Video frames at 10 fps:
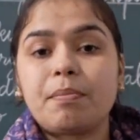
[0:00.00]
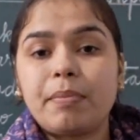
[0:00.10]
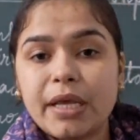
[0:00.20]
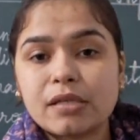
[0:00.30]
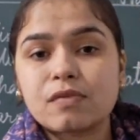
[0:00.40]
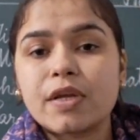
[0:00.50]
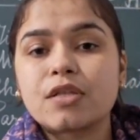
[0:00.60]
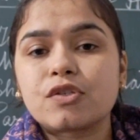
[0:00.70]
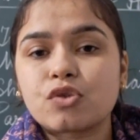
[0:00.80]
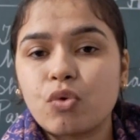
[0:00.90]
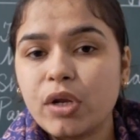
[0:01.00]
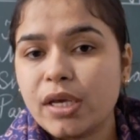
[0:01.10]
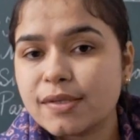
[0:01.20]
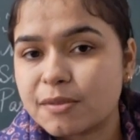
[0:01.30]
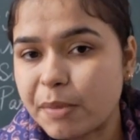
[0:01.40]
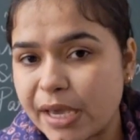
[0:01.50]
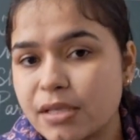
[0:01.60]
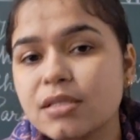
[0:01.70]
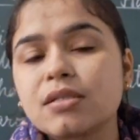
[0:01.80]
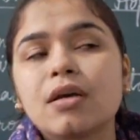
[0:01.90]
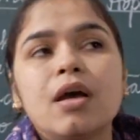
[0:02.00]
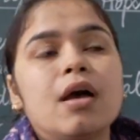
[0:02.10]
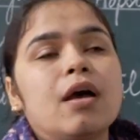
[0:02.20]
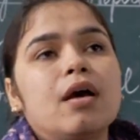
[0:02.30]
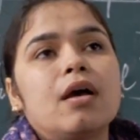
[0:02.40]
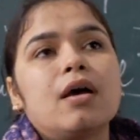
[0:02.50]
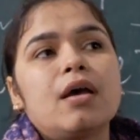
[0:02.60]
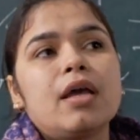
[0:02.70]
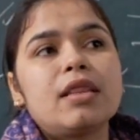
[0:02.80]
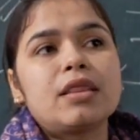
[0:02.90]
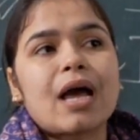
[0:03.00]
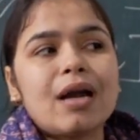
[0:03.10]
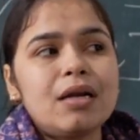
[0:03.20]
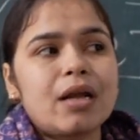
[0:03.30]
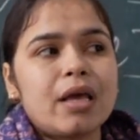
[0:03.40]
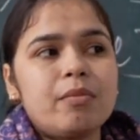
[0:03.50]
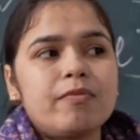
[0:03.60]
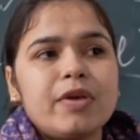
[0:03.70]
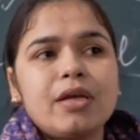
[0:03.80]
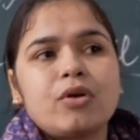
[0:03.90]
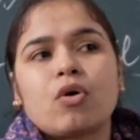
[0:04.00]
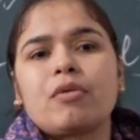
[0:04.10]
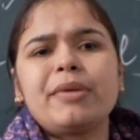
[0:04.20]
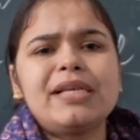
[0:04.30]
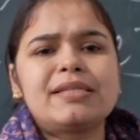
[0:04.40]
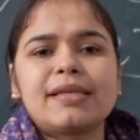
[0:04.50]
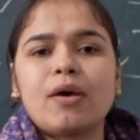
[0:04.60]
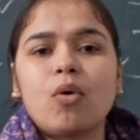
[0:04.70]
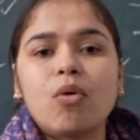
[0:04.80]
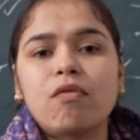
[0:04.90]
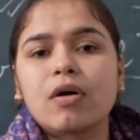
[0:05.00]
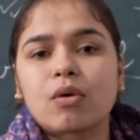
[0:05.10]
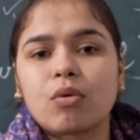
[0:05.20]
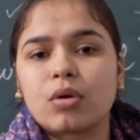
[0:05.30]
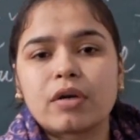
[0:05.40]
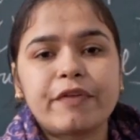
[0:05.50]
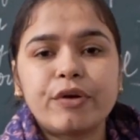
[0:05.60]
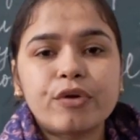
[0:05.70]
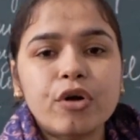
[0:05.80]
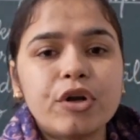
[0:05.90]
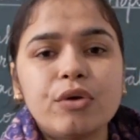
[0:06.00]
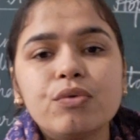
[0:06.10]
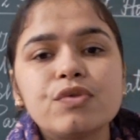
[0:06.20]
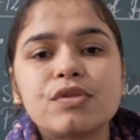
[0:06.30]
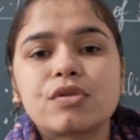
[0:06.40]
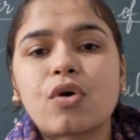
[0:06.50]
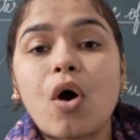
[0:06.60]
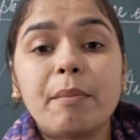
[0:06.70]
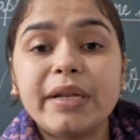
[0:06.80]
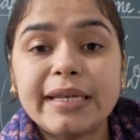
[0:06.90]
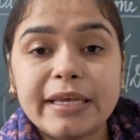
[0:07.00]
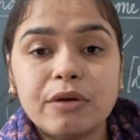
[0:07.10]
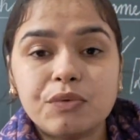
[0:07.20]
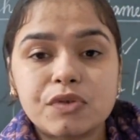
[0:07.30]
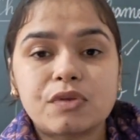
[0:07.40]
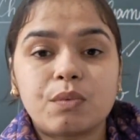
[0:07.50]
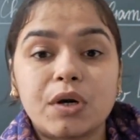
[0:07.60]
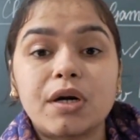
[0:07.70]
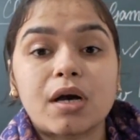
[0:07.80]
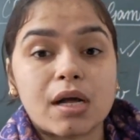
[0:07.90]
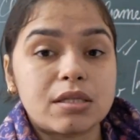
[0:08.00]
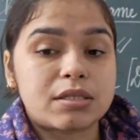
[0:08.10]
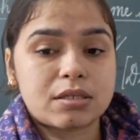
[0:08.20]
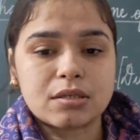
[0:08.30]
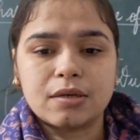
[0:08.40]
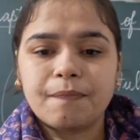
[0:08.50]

the place where the story is based, in that time we normally say overcoat. We do not commonly use the word ulster,